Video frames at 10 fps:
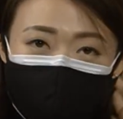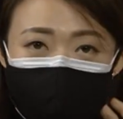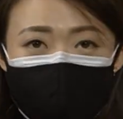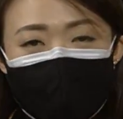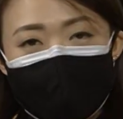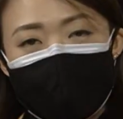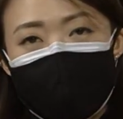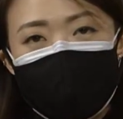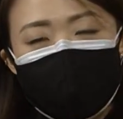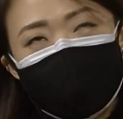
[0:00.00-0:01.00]
Siaw,
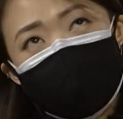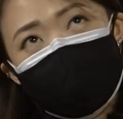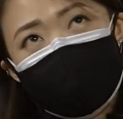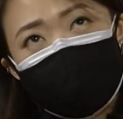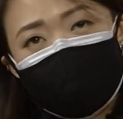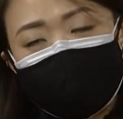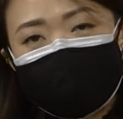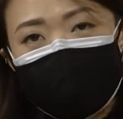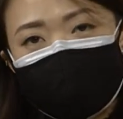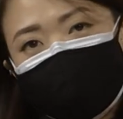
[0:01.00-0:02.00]
more known
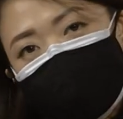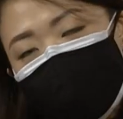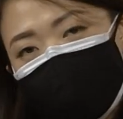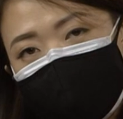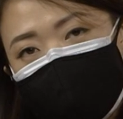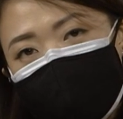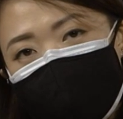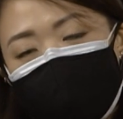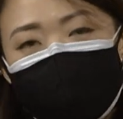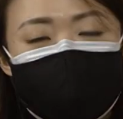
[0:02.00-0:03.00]
as Artsy Daphne.
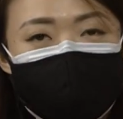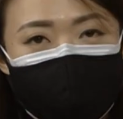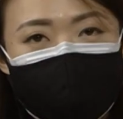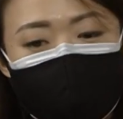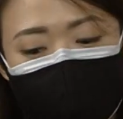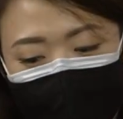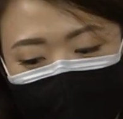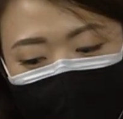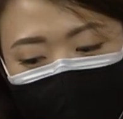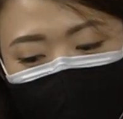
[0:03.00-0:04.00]
What we do is
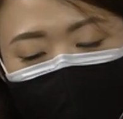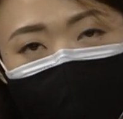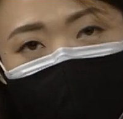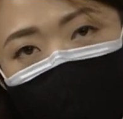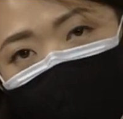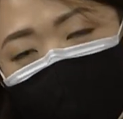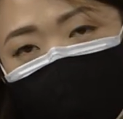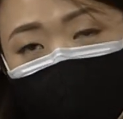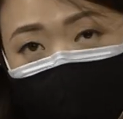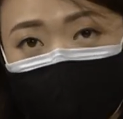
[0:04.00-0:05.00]
we are
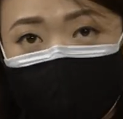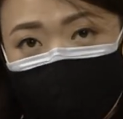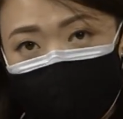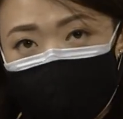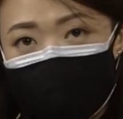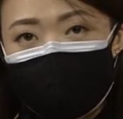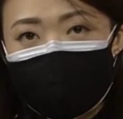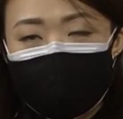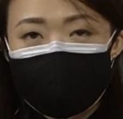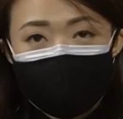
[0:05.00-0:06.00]
known for painting
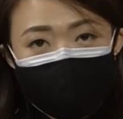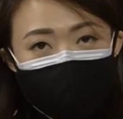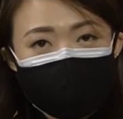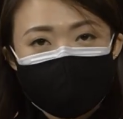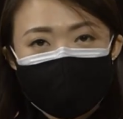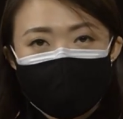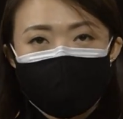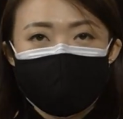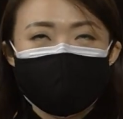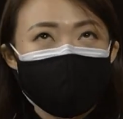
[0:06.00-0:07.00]
murals and portraits
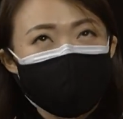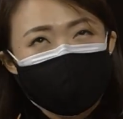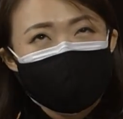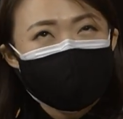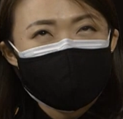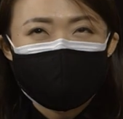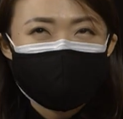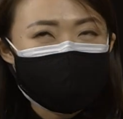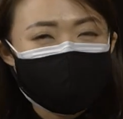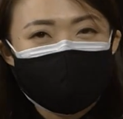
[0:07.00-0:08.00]
and canvases,
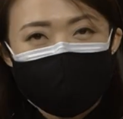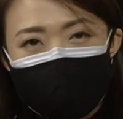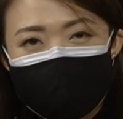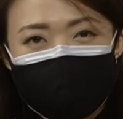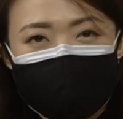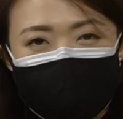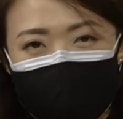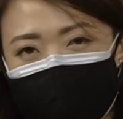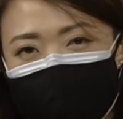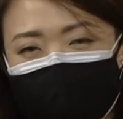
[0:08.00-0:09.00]
traditional art as
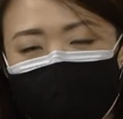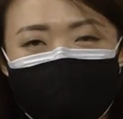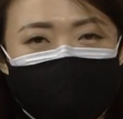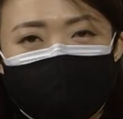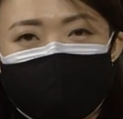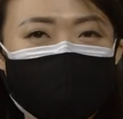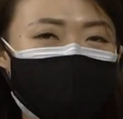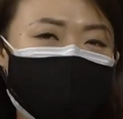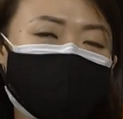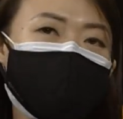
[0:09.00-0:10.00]
well as commissioned
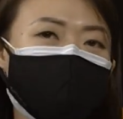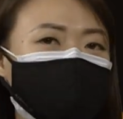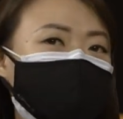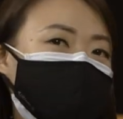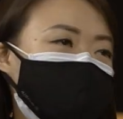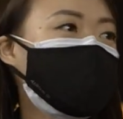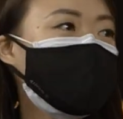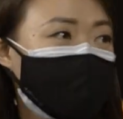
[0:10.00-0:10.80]
digital artwork.